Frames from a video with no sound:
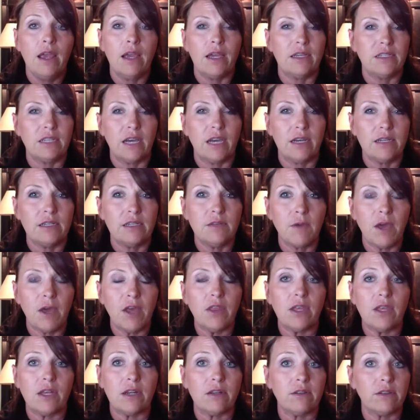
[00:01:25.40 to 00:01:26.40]
I talked
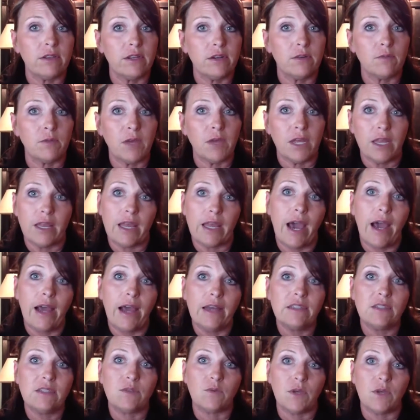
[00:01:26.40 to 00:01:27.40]
about that a little bit
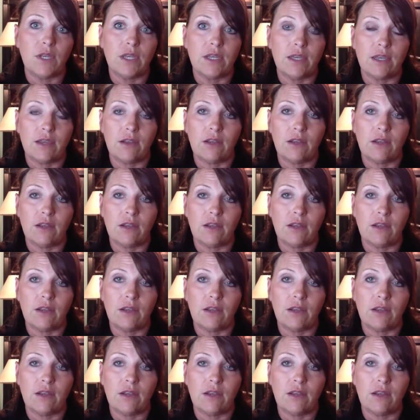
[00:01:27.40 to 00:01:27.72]
last week,